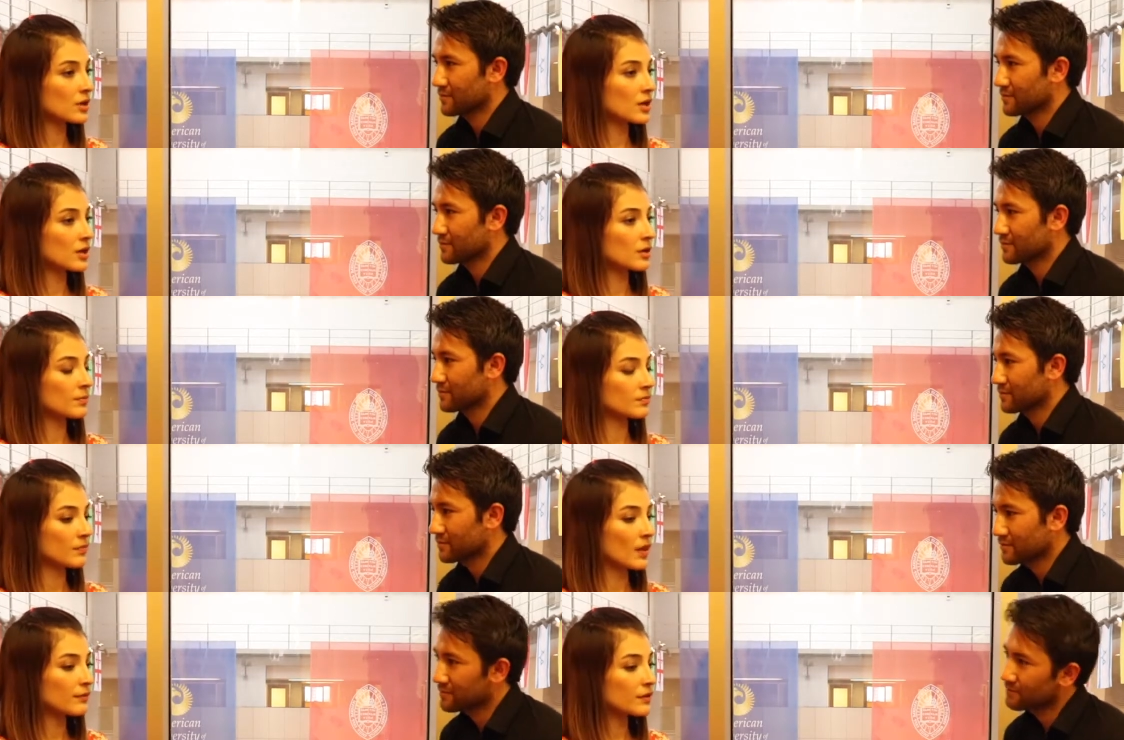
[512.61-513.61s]
Speaker 1: um,
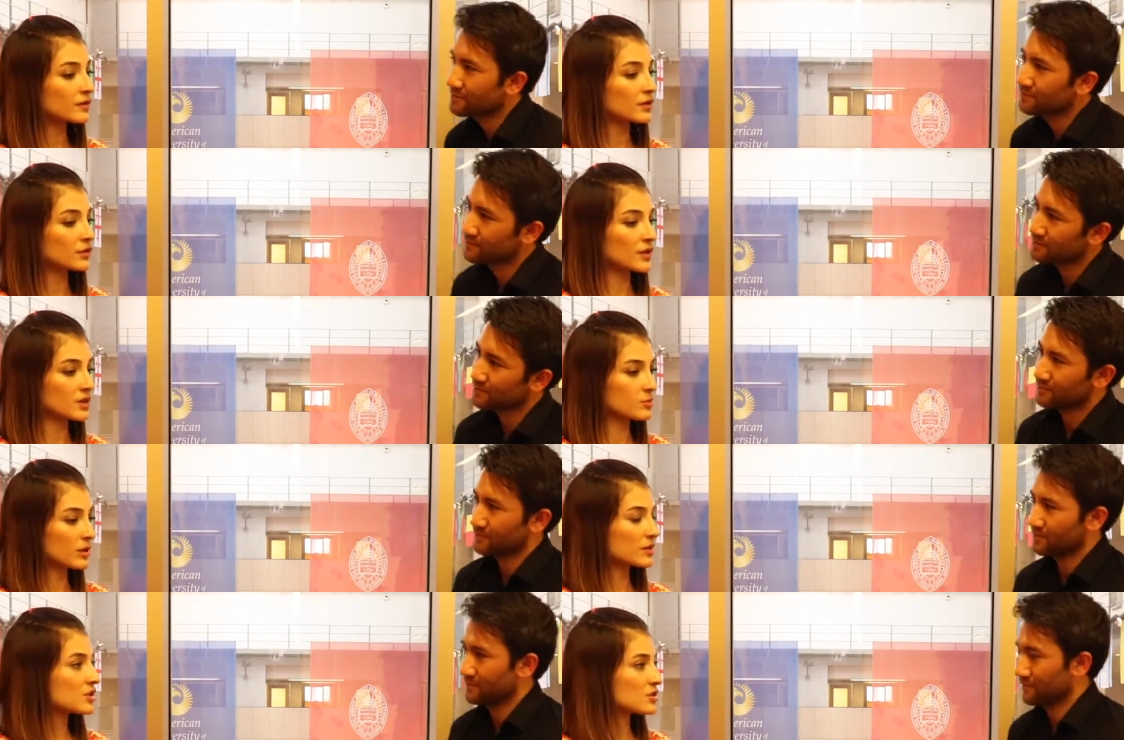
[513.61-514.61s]
fit into the
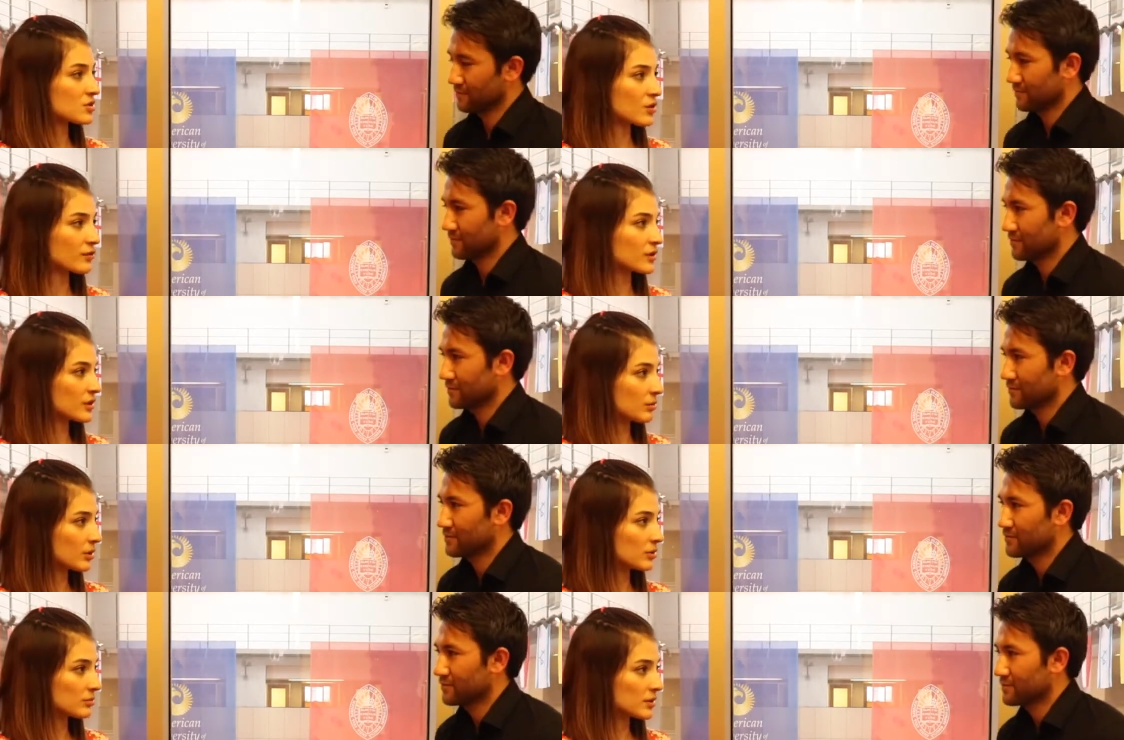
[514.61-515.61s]
expectations of the
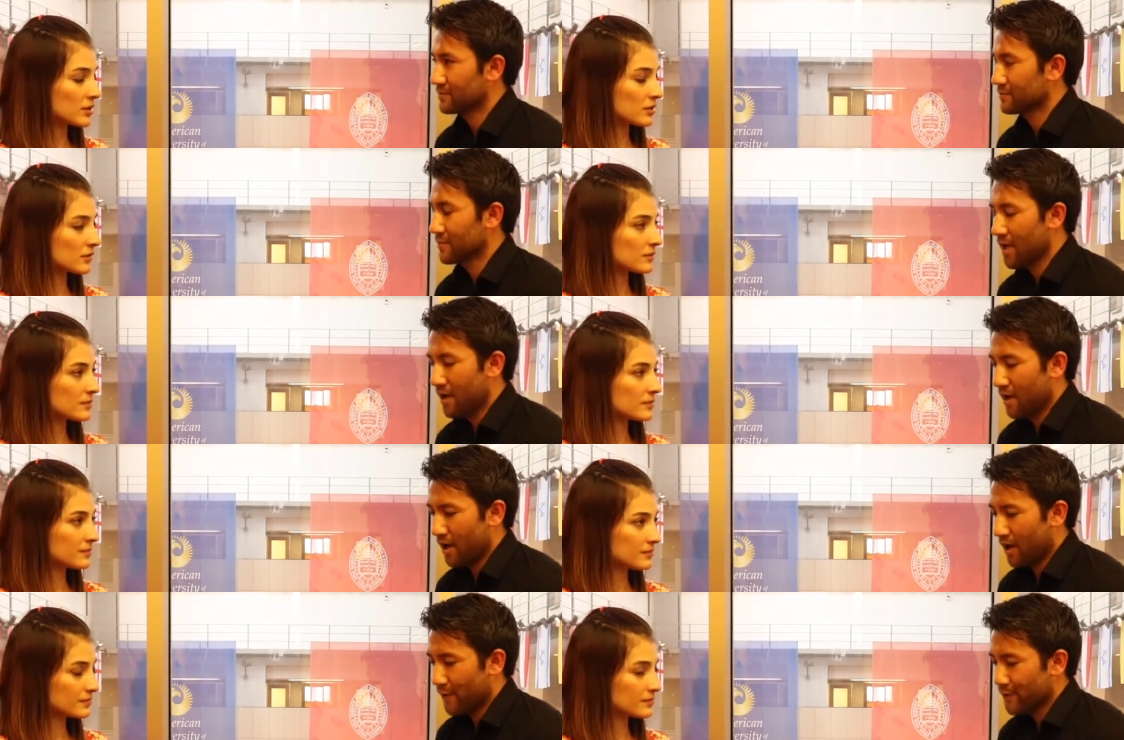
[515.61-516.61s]
department
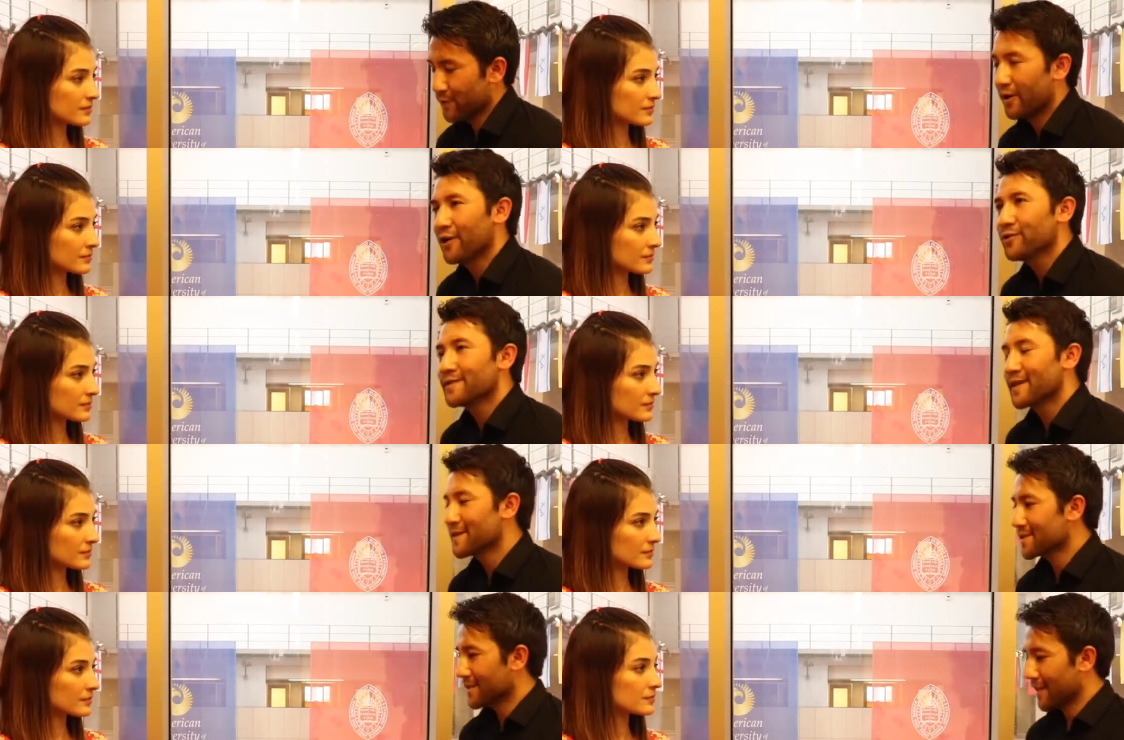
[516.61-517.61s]
Speaker 2: so another
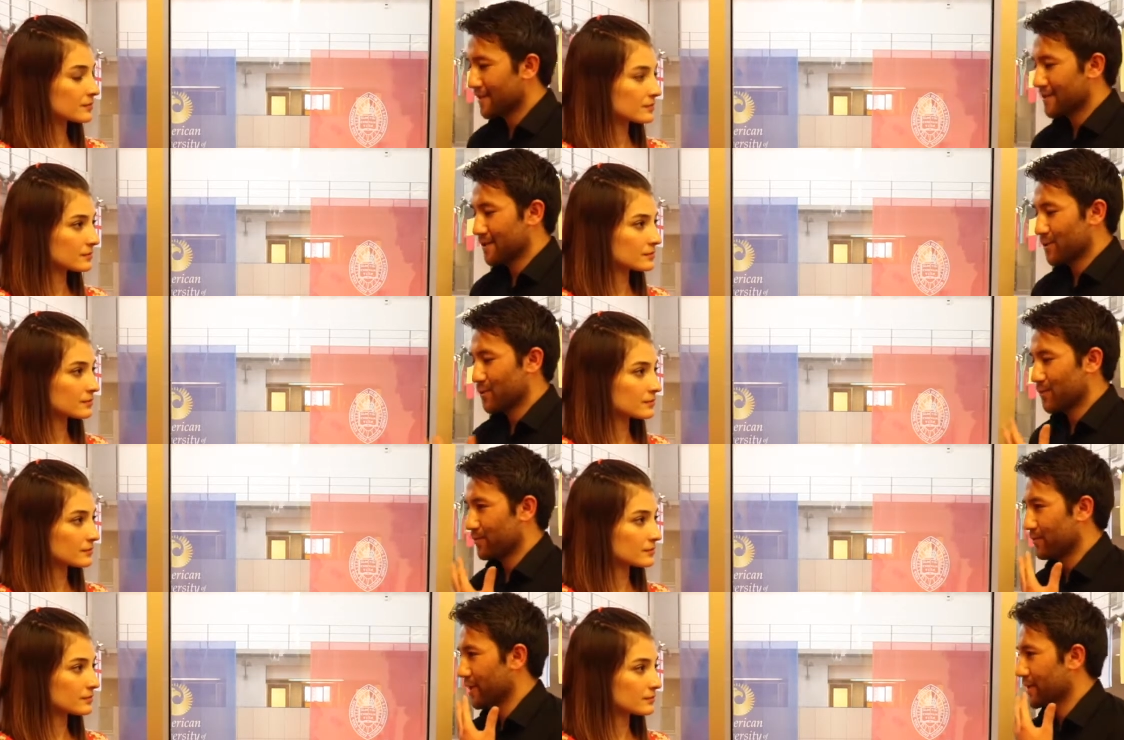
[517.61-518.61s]
things like
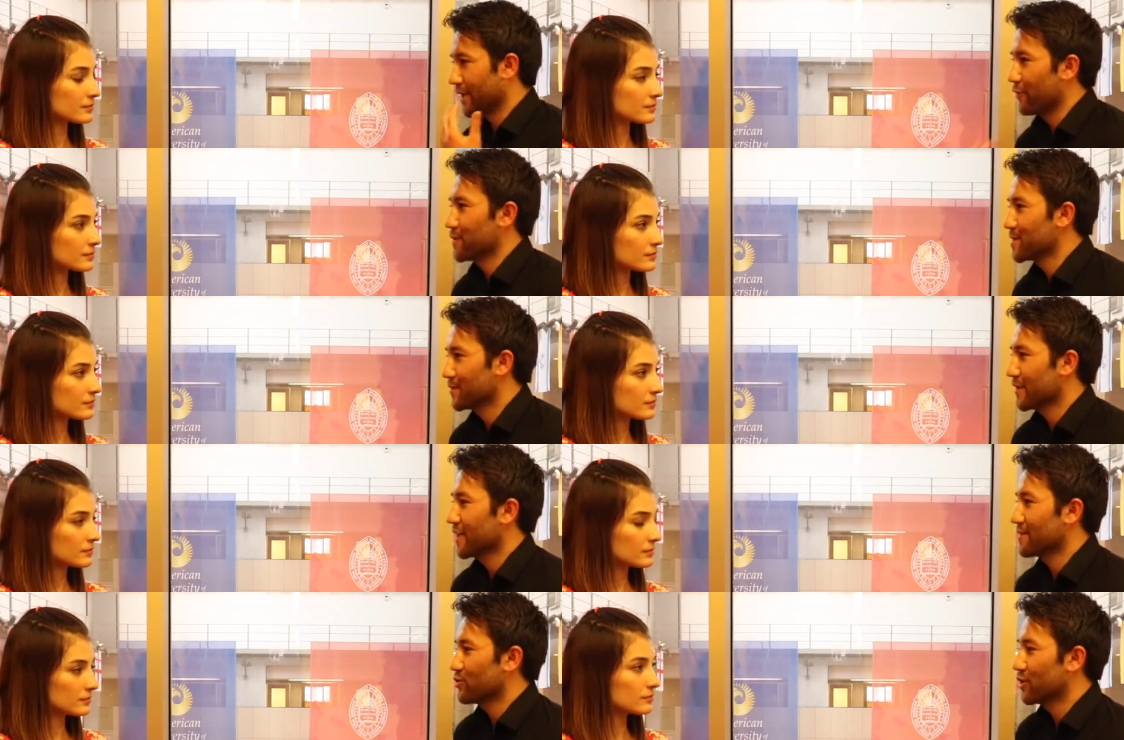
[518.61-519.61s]
when every student
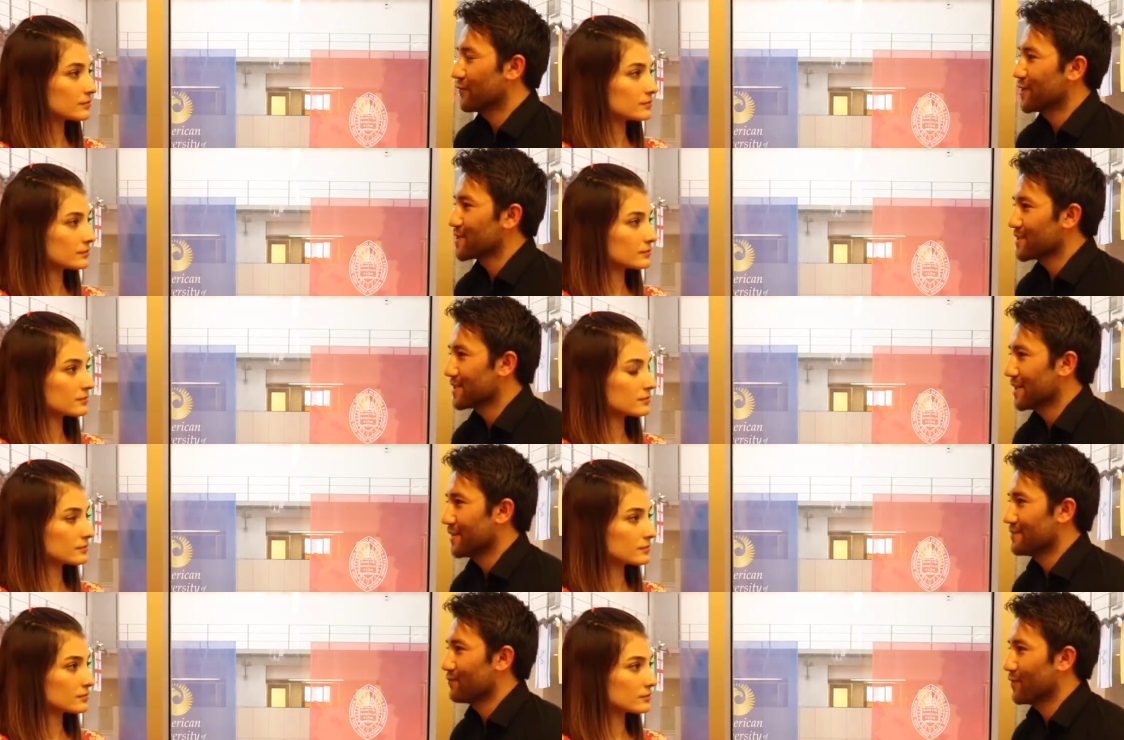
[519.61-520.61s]
came to university
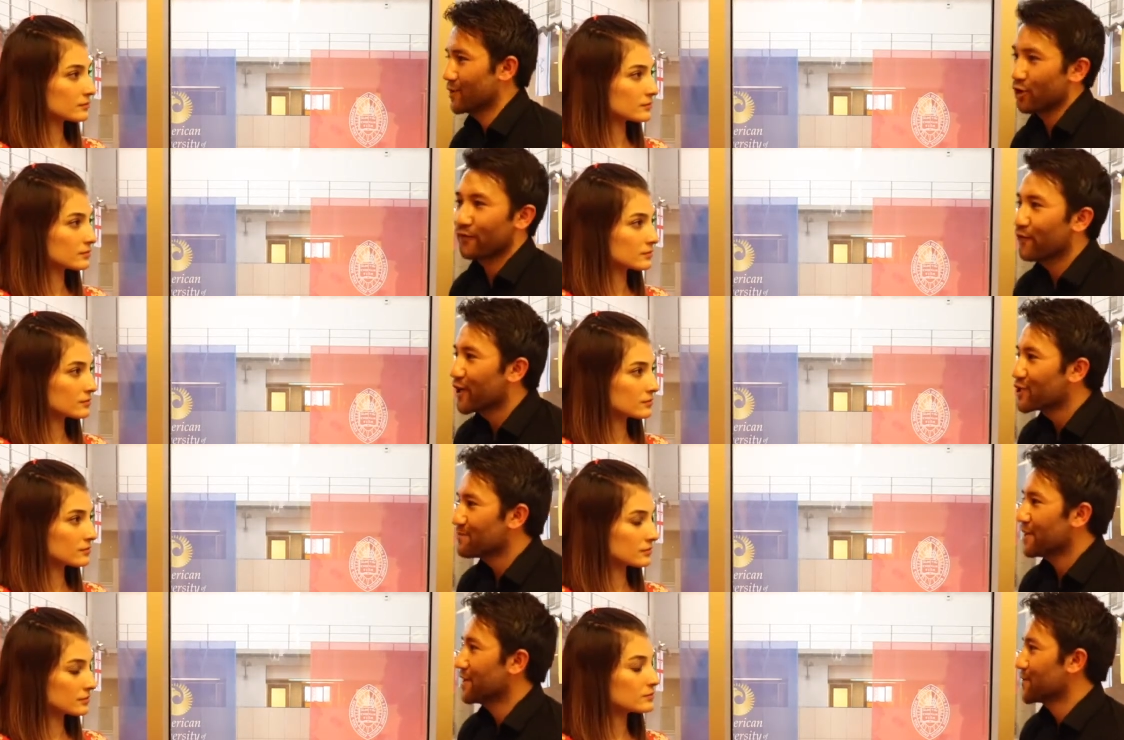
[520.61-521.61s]
and when they are
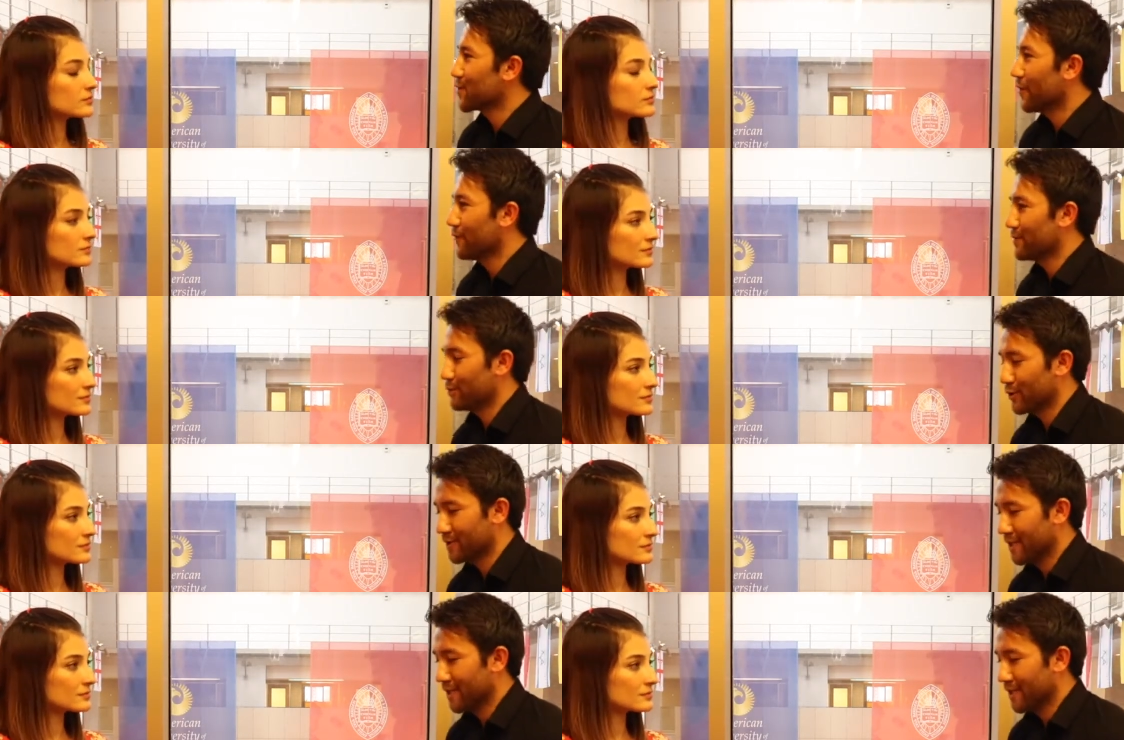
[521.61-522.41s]
freshmen and mm-hmm. sophomore